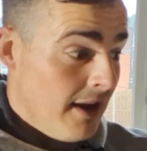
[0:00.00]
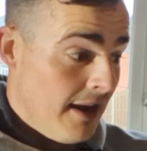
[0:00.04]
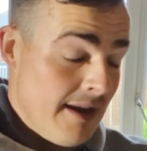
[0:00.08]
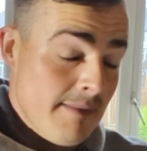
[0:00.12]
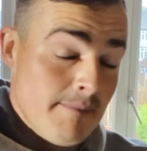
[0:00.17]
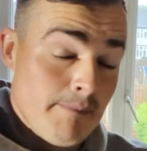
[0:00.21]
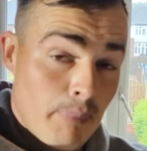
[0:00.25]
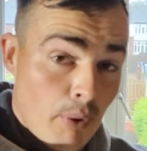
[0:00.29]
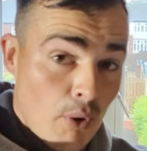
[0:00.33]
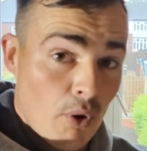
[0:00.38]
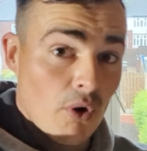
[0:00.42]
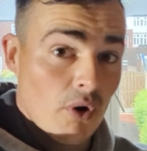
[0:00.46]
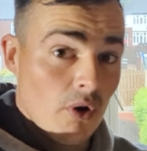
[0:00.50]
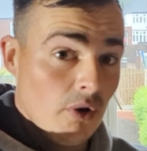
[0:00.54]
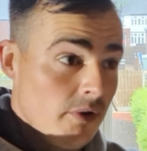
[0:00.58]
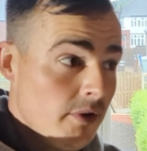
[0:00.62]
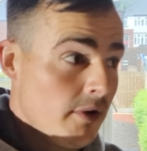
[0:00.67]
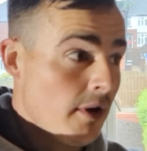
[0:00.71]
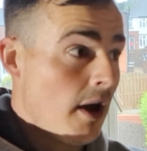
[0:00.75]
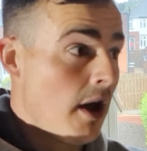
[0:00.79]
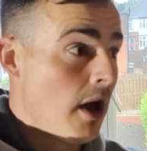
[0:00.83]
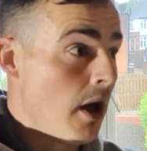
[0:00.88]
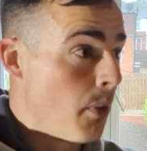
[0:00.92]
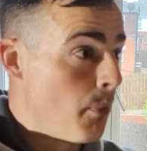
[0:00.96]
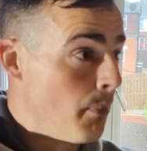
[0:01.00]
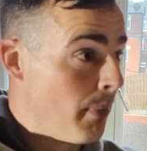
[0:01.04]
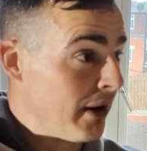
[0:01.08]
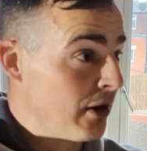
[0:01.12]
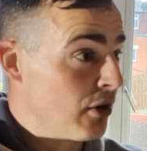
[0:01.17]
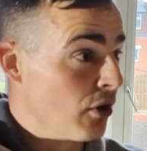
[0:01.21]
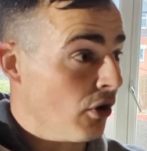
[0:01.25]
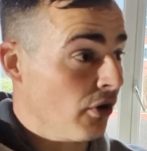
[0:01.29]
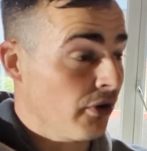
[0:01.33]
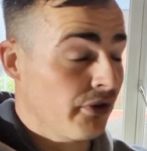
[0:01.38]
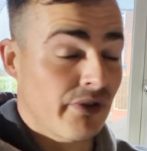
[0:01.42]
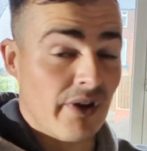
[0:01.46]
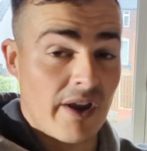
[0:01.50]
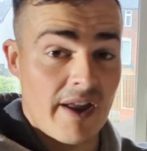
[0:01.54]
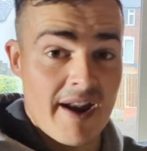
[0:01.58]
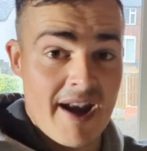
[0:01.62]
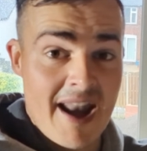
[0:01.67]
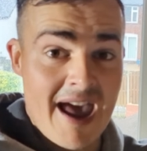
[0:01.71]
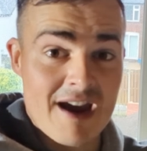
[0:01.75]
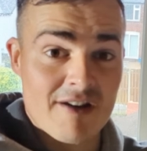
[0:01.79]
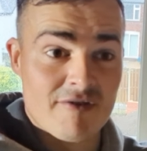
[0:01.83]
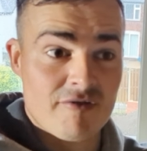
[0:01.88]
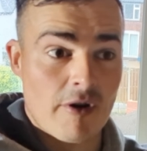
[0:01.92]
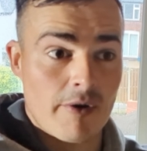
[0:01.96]
Important because
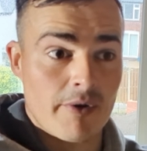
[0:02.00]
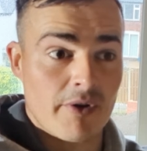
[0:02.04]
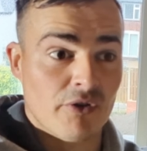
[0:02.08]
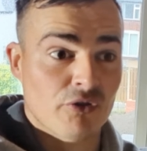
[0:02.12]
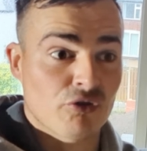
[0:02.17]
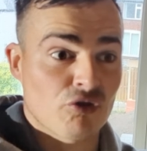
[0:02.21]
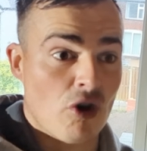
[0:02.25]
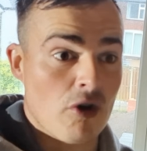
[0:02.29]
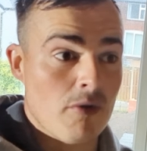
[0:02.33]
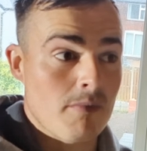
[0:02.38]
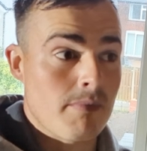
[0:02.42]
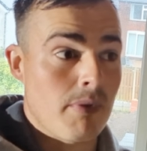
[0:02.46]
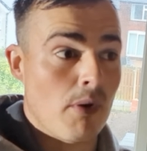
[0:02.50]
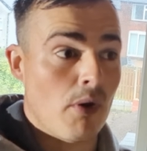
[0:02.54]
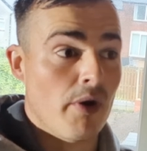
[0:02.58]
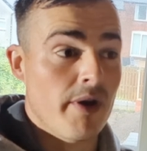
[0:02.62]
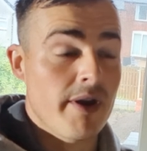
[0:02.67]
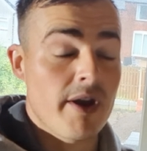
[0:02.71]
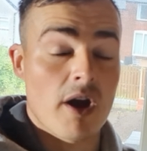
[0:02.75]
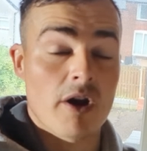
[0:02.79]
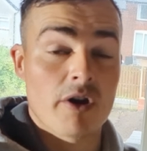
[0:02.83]
an acro and a strong boy